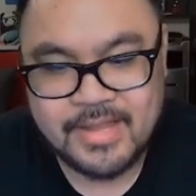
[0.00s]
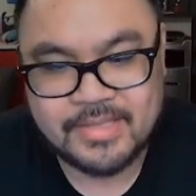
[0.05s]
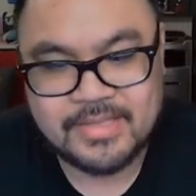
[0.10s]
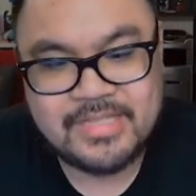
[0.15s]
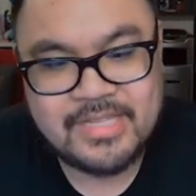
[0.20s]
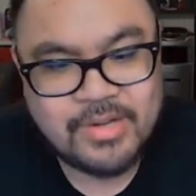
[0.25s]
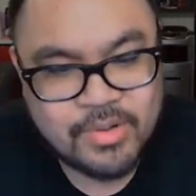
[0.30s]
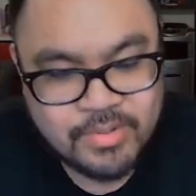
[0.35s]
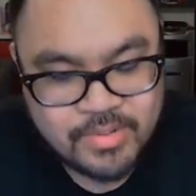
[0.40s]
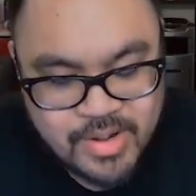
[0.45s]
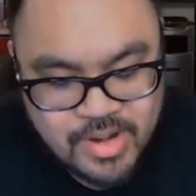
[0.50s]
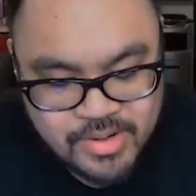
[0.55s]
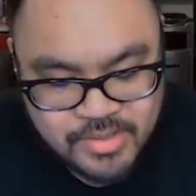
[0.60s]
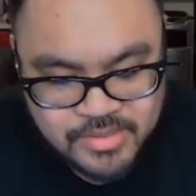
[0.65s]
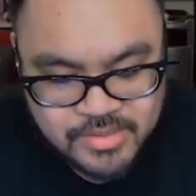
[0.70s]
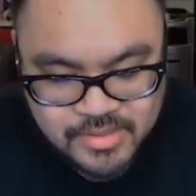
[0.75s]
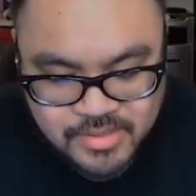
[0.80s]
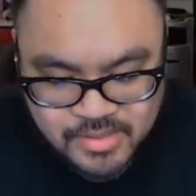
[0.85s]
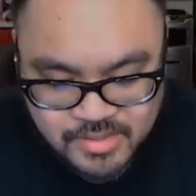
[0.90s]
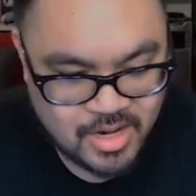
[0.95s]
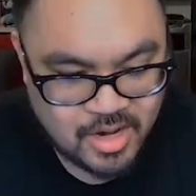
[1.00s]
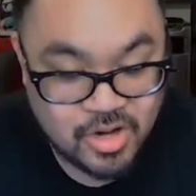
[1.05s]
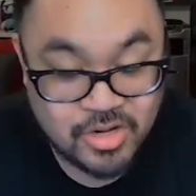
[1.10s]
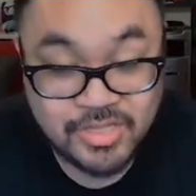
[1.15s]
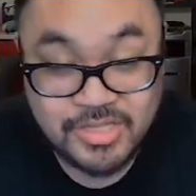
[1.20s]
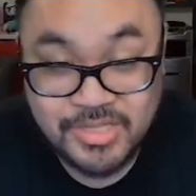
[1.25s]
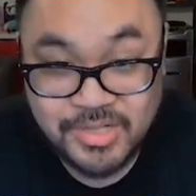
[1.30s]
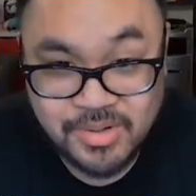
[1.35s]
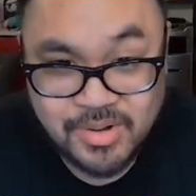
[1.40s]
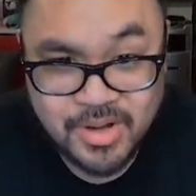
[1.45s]
secret rares are
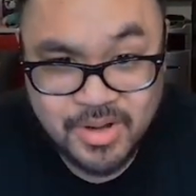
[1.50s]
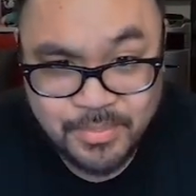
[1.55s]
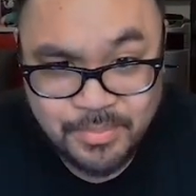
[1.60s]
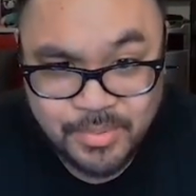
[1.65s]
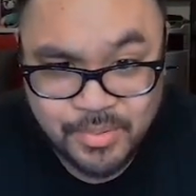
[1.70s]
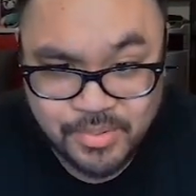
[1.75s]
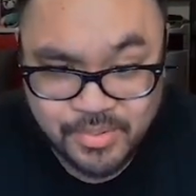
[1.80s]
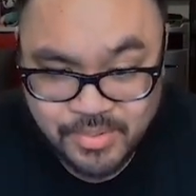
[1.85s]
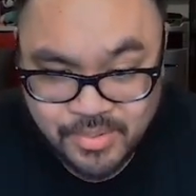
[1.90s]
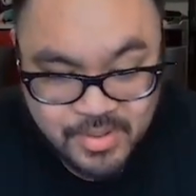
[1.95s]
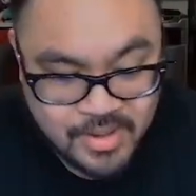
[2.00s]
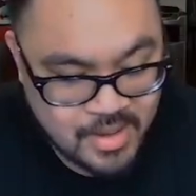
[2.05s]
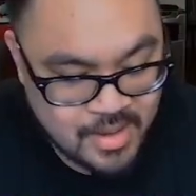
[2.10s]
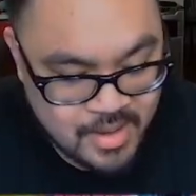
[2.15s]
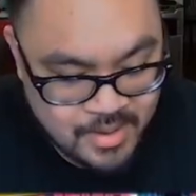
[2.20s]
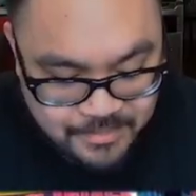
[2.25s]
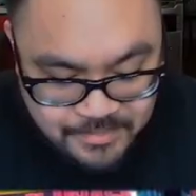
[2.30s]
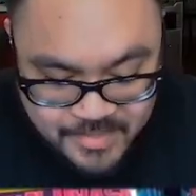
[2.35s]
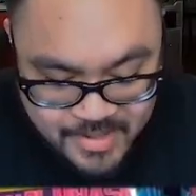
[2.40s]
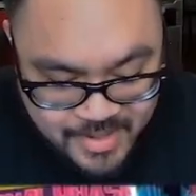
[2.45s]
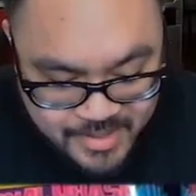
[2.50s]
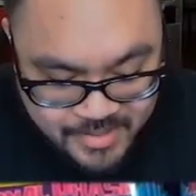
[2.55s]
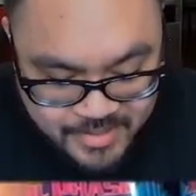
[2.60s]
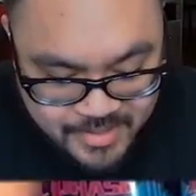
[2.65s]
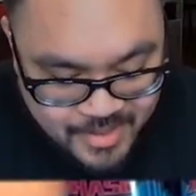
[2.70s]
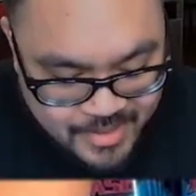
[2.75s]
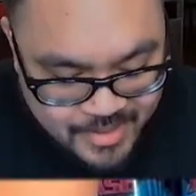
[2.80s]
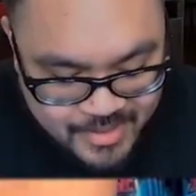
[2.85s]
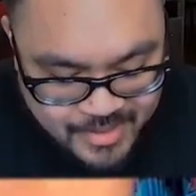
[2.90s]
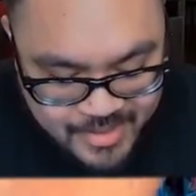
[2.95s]
still hard to pull. Not
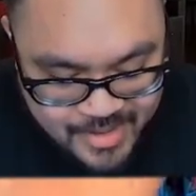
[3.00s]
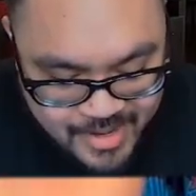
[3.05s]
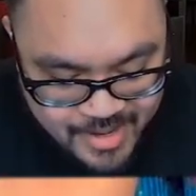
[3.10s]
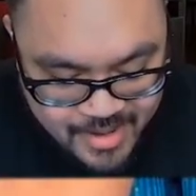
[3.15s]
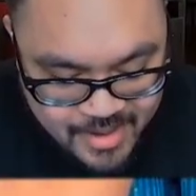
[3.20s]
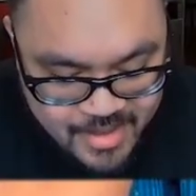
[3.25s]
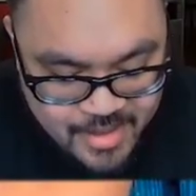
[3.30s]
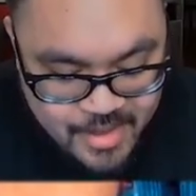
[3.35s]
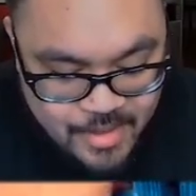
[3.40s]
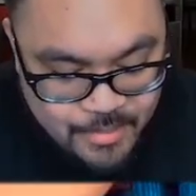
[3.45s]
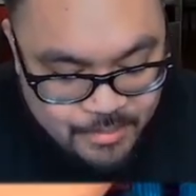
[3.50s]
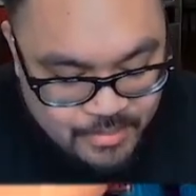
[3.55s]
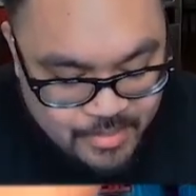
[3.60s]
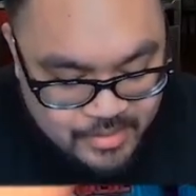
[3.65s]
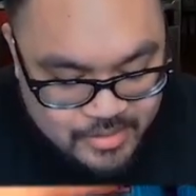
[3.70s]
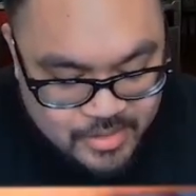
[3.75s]
gonna lie. But the